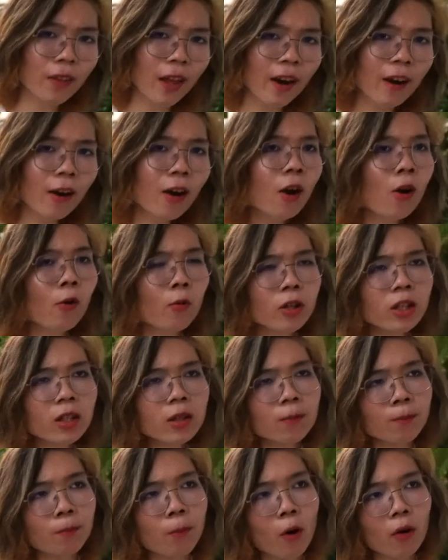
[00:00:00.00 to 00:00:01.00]
there, which
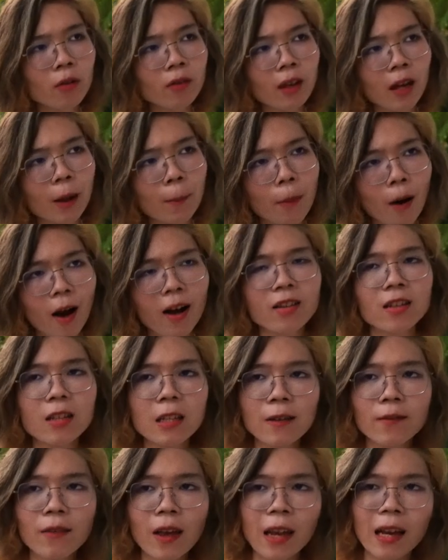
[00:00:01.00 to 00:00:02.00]
is both like a
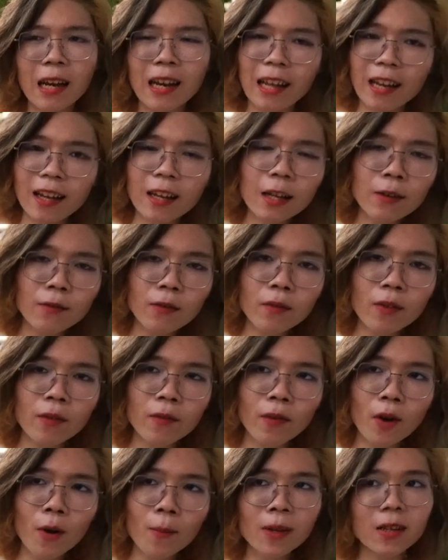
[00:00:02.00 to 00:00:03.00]
positive and a negative of the
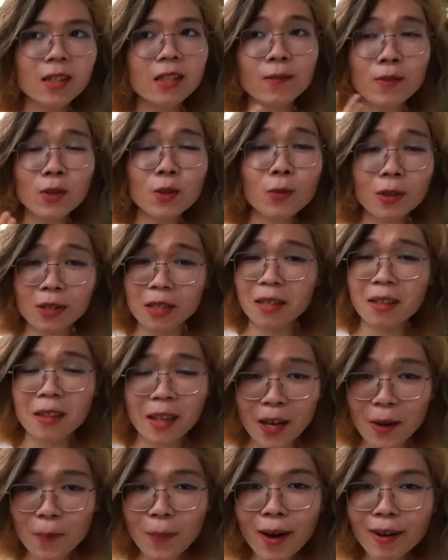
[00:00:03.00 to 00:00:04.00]
film because if you were to
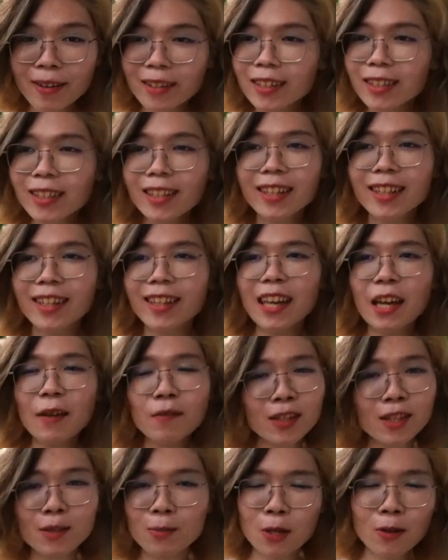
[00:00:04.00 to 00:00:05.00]
think about it,
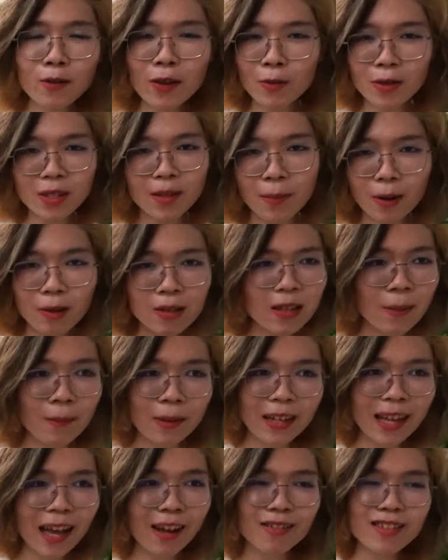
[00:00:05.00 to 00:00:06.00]
if this movie was about
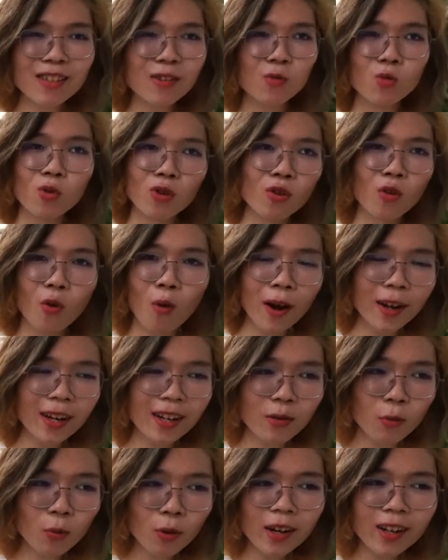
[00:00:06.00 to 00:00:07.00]
somebody else, it wouldn't quite
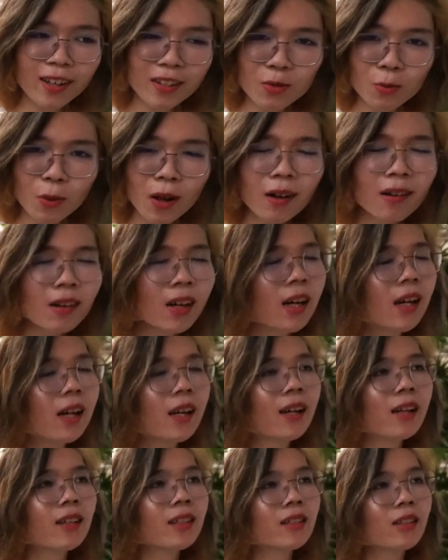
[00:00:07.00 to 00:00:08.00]
work as well.
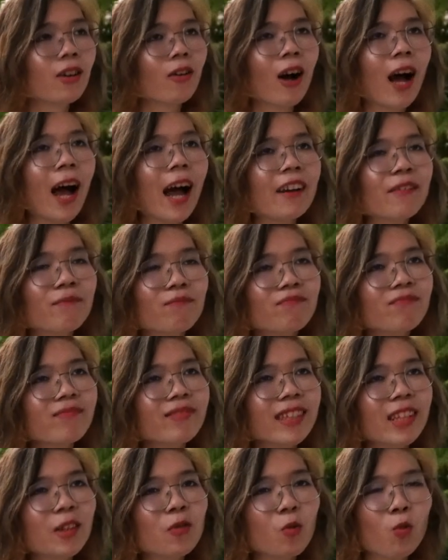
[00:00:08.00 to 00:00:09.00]
So I
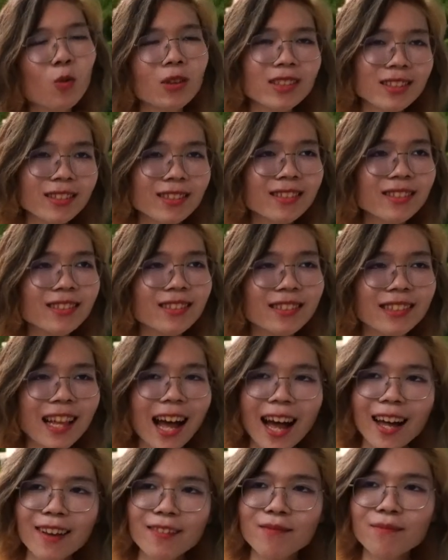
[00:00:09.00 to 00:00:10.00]
it wasn't
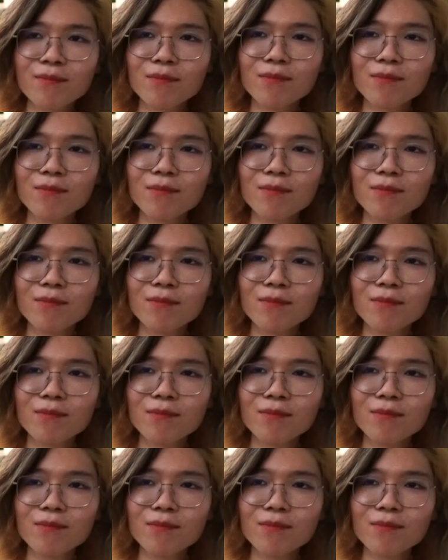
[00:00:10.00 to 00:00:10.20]
that